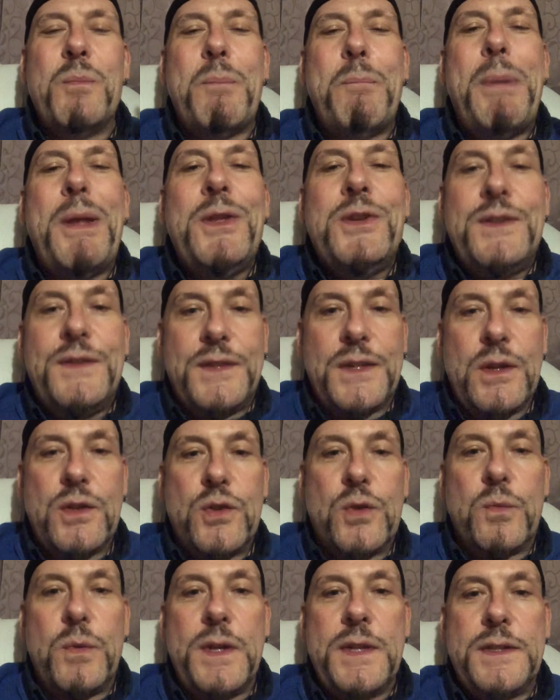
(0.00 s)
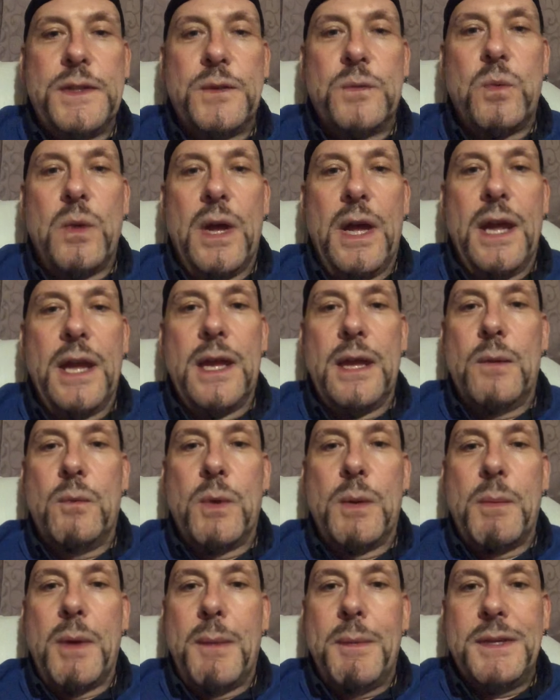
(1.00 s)
bunch of social reasons why
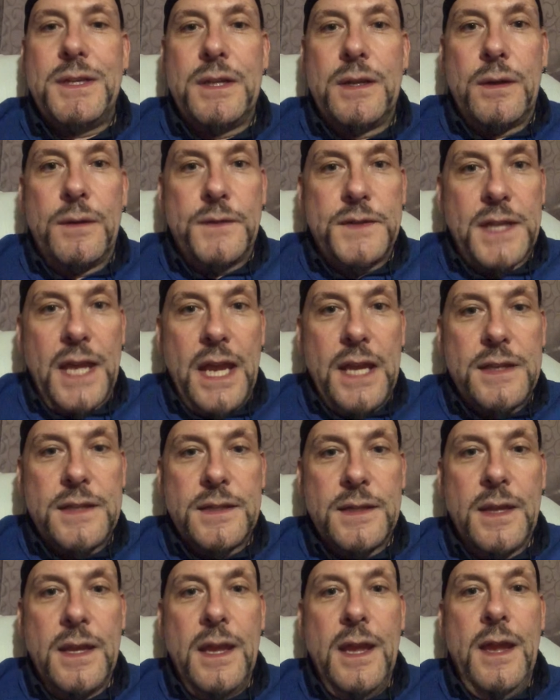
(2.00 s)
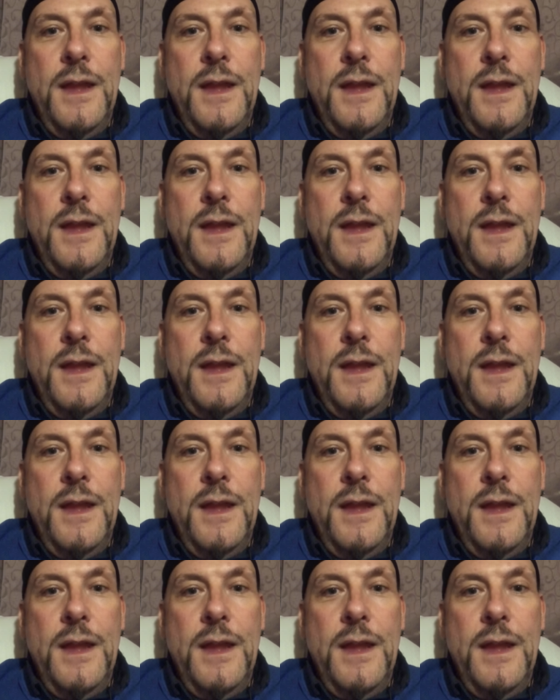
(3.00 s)
we might be turned off sex.